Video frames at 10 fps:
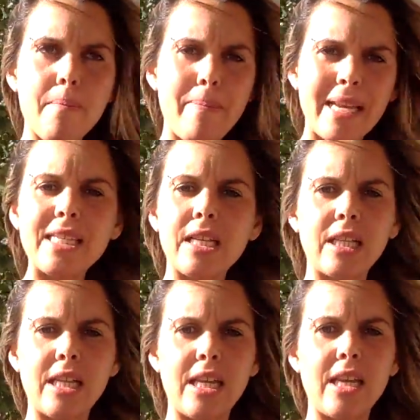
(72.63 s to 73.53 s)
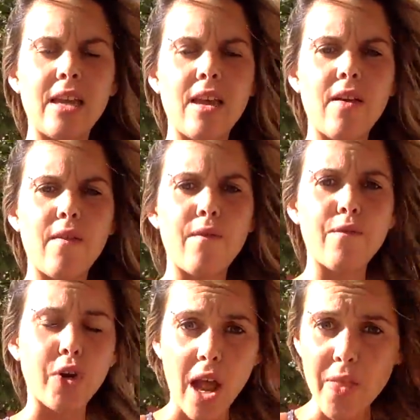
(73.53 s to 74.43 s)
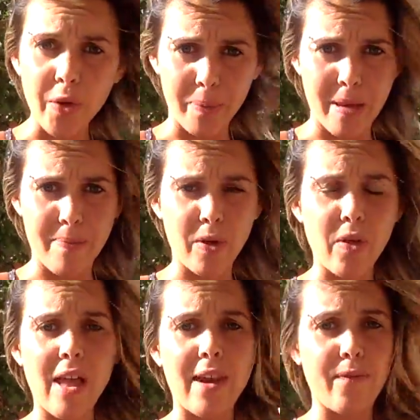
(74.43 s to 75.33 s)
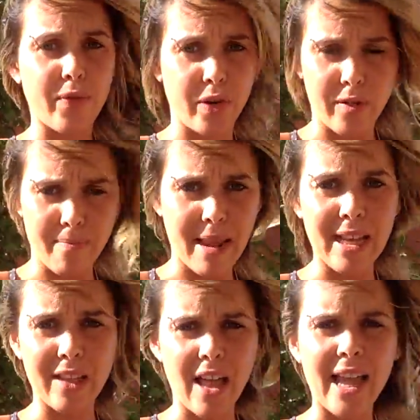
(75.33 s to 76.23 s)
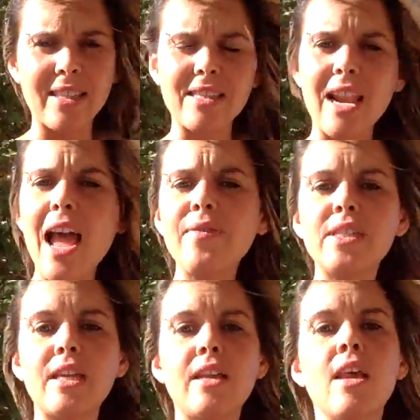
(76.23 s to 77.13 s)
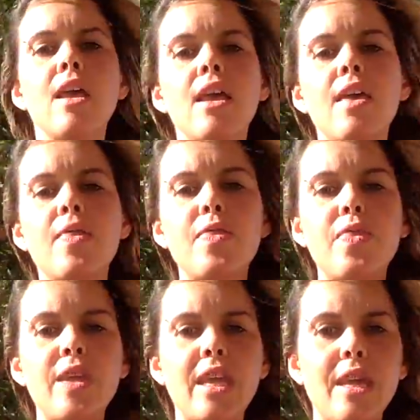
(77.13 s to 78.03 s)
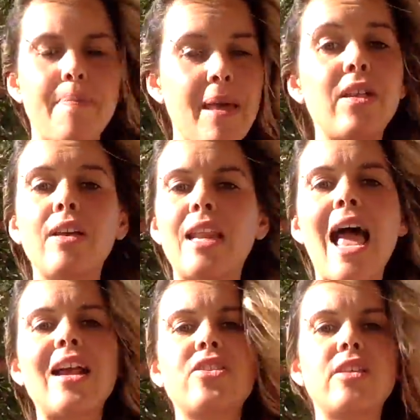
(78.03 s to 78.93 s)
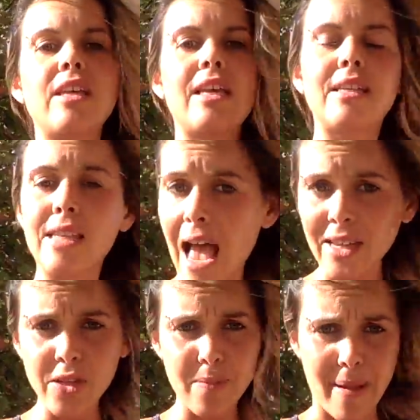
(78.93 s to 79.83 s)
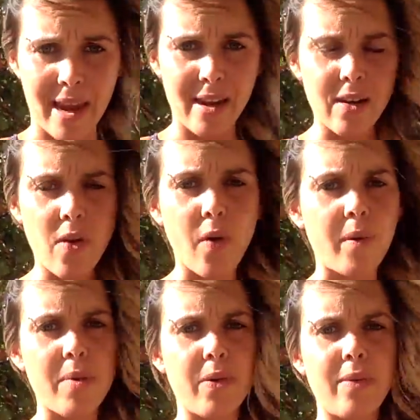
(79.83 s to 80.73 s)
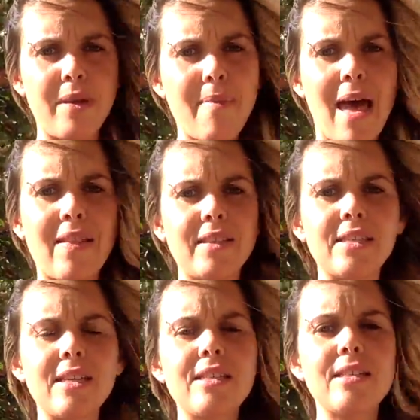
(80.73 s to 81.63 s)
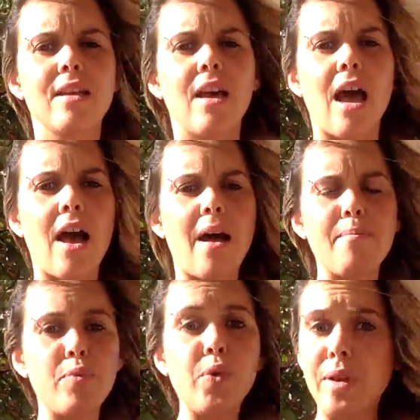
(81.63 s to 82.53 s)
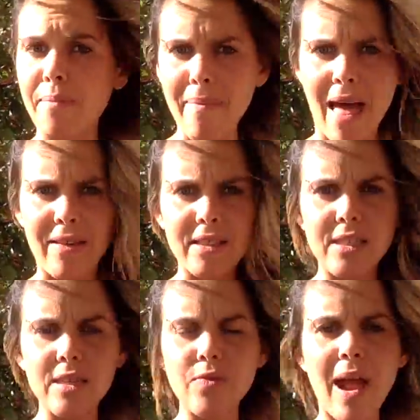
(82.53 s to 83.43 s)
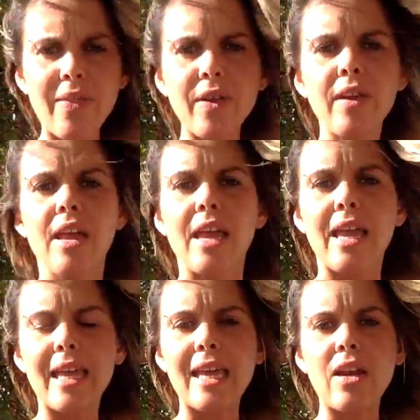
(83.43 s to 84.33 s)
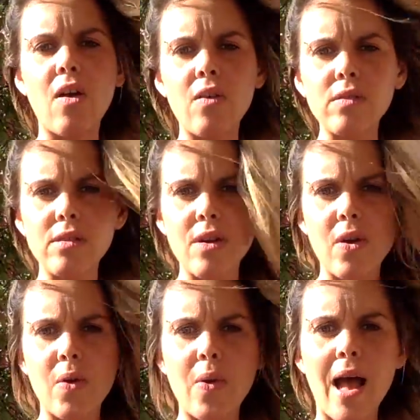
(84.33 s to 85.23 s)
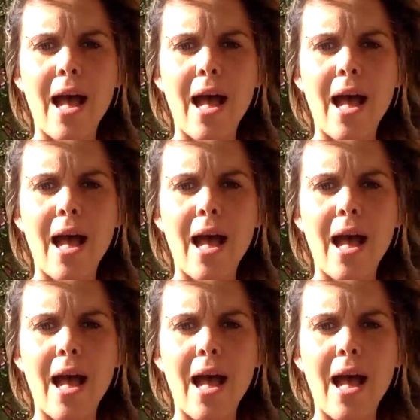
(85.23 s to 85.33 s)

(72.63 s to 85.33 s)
basically for other people and for many clients that I've seen, the pill can actually exacerbate hormone imbalances, mood imbalances rather. It can also